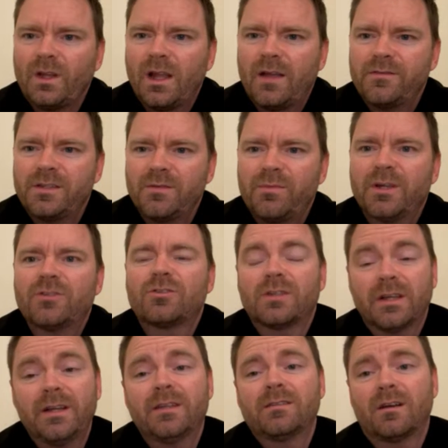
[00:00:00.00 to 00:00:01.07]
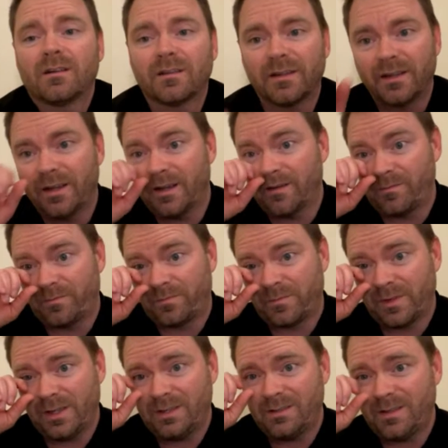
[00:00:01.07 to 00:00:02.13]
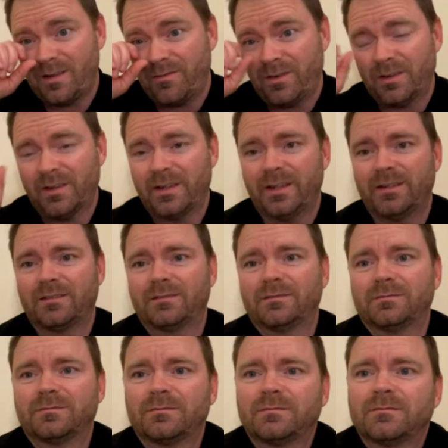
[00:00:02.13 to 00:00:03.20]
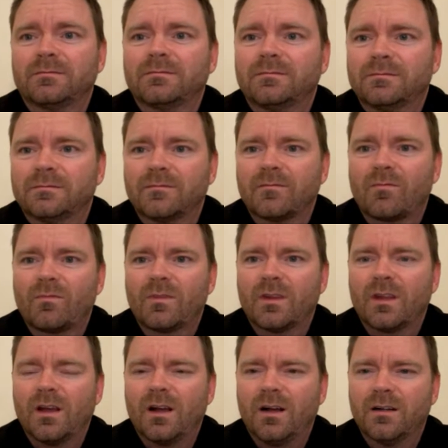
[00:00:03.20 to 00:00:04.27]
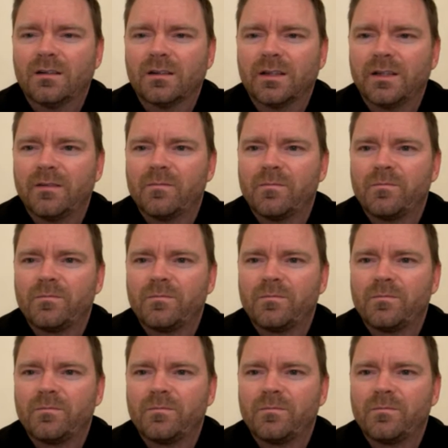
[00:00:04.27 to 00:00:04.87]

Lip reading: I've seen pictures. It is ugly, yeah. It's definitely ugly.